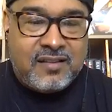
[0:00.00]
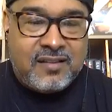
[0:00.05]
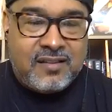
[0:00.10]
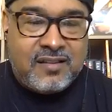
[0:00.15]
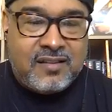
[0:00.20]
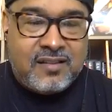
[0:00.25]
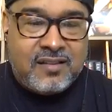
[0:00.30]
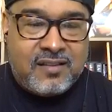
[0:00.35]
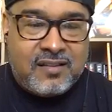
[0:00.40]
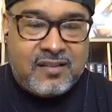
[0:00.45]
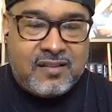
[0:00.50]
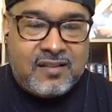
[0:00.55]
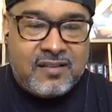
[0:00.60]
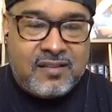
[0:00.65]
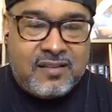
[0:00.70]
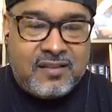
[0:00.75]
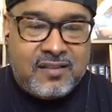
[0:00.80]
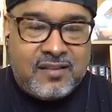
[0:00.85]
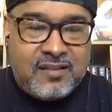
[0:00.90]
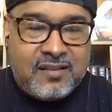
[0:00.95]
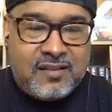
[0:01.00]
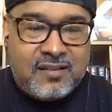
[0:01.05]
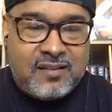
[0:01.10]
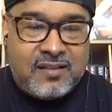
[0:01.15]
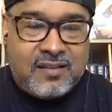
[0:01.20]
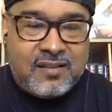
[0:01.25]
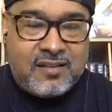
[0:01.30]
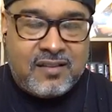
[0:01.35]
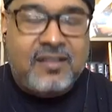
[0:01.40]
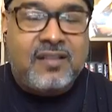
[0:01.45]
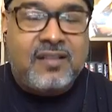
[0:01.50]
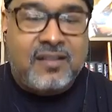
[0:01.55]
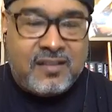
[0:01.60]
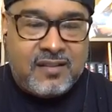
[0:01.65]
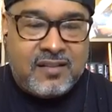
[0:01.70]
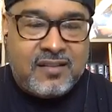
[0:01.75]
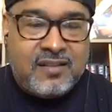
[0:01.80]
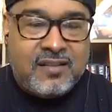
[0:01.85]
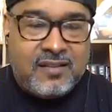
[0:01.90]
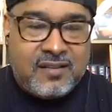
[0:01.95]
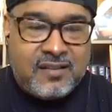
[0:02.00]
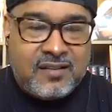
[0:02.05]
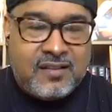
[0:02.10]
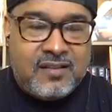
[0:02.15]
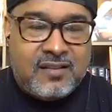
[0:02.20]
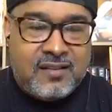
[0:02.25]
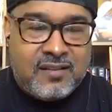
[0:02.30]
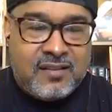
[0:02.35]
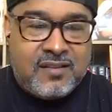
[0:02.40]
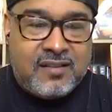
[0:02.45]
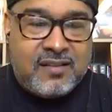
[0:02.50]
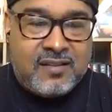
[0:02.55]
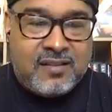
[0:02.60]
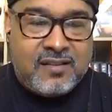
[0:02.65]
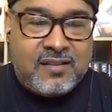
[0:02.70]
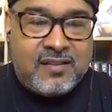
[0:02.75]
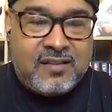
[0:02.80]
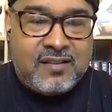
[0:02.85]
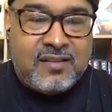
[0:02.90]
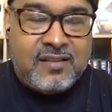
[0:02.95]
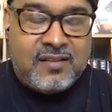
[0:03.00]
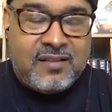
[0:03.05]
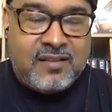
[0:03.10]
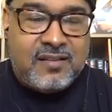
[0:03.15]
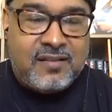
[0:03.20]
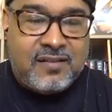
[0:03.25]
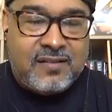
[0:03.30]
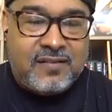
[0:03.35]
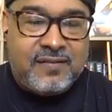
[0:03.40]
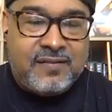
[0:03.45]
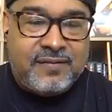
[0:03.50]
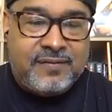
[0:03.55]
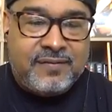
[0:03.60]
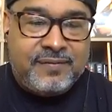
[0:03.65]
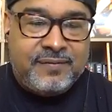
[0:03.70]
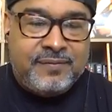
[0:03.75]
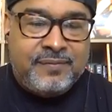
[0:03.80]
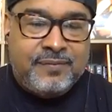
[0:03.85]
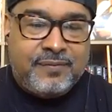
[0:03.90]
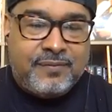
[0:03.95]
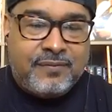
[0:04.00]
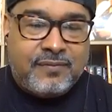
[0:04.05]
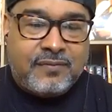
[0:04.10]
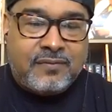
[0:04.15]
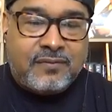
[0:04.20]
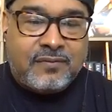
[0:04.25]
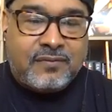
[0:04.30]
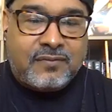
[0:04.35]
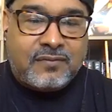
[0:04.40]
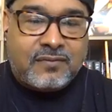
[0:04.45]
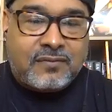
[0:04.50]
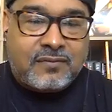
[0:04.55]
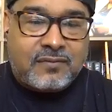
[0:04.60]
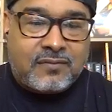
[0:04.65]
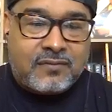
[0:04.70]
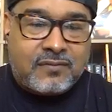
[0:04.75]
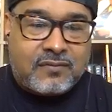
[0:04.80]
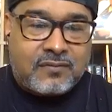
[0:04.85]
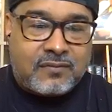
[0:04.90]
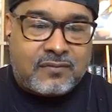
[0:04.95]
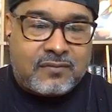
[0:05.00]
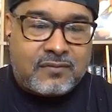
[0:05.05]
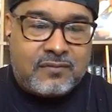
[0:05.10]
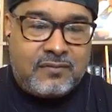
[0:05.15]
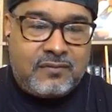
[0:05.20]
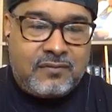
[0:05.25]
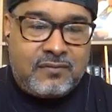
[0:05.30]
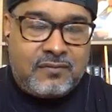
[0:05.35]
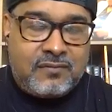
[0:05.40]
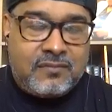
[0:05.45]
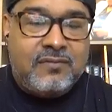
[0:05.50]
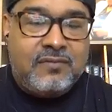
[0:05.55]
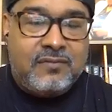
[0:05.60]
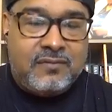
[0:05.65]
(not speaking)